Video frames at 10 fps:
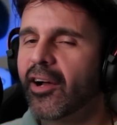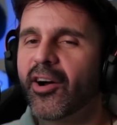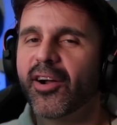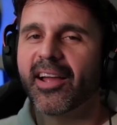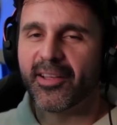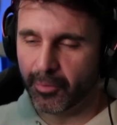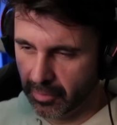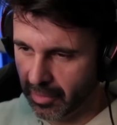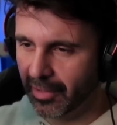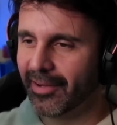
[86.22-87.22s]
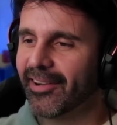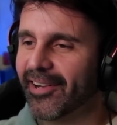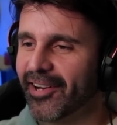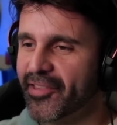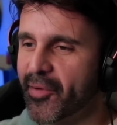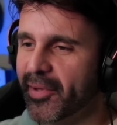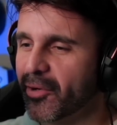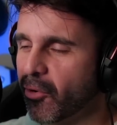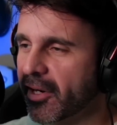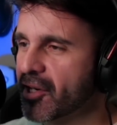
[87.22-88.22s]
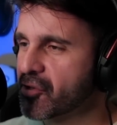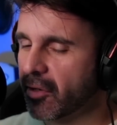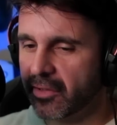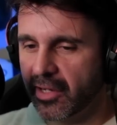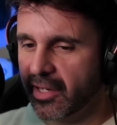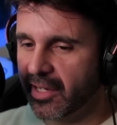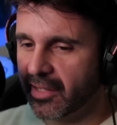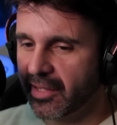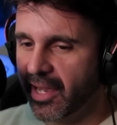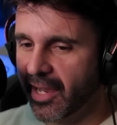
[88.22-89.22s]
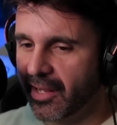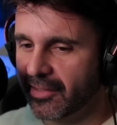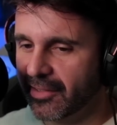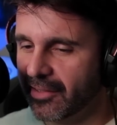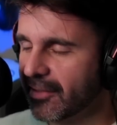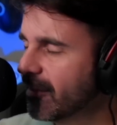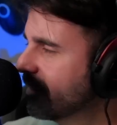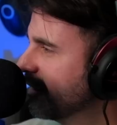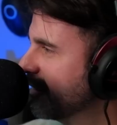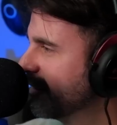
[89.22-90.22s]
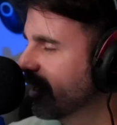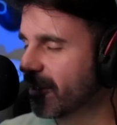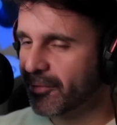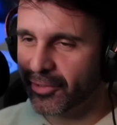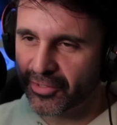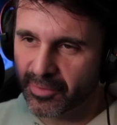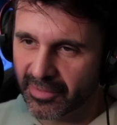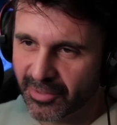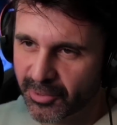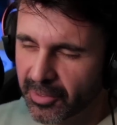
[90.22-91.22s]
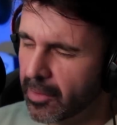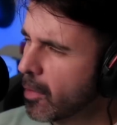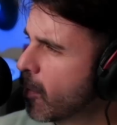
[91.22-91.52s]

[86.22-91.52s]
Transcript: Oh yeah, wow, that big organ drone there. I didn't get that the, the first time. That's cool.